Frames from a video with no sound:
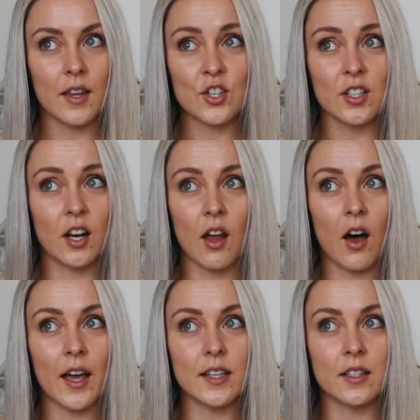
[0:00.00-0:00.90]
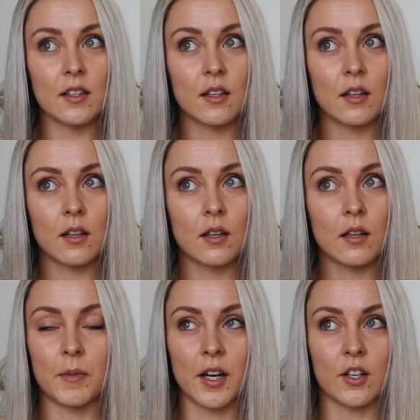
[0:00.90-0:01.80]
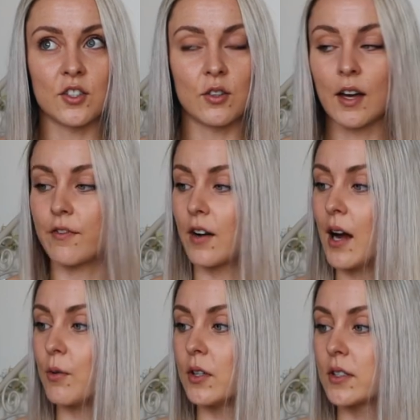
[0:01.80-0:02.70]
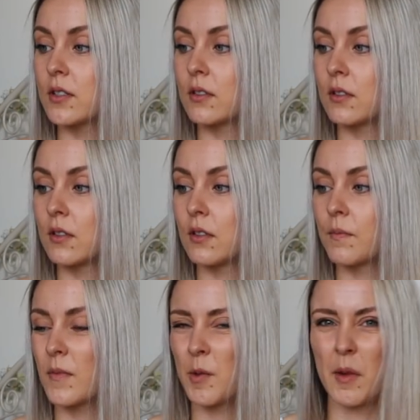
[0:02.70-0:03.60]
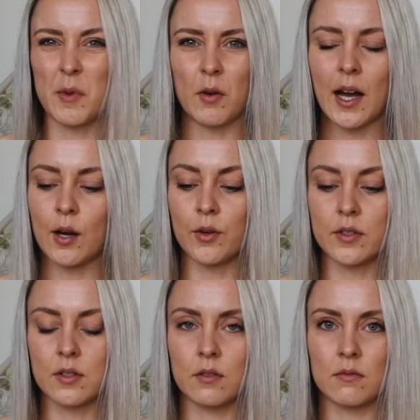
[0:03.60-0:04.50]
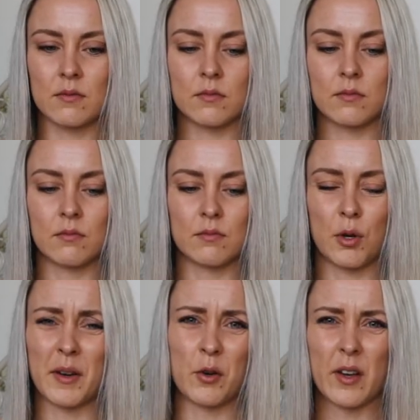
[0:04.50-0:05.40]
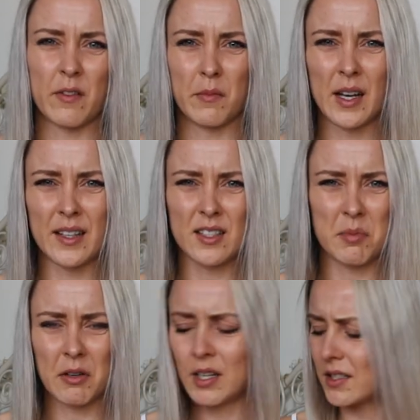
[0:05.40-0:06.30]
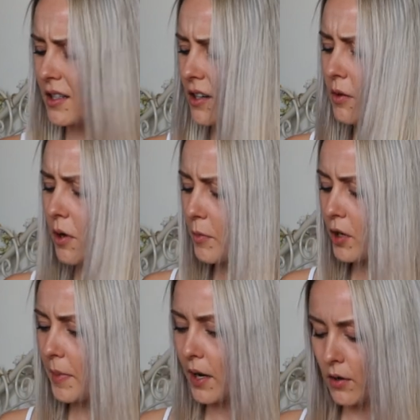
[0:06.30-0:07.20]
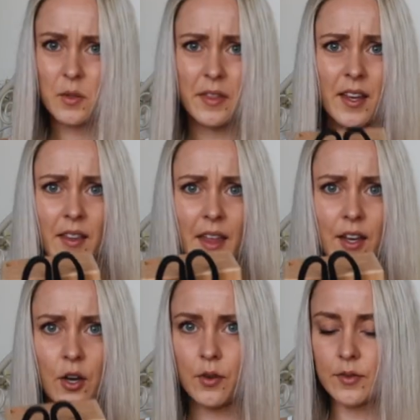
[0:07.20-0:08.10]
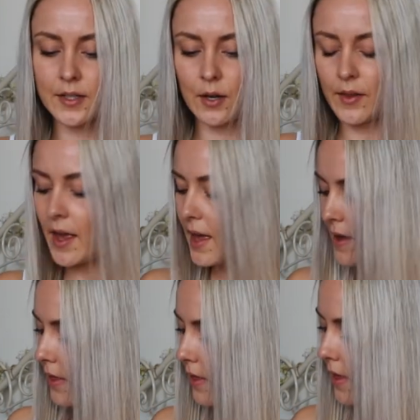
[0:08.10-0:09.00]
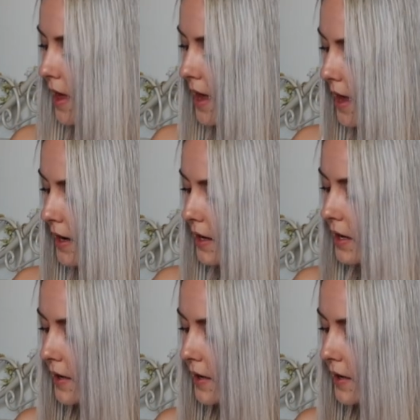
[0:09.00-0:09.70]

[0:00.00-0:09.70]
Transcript: they just glide. I mean, I could do that for hours. Maybe not hours. Probably not even minutes, to be honest. I don't know what I'm on about. So I think they go down there. And then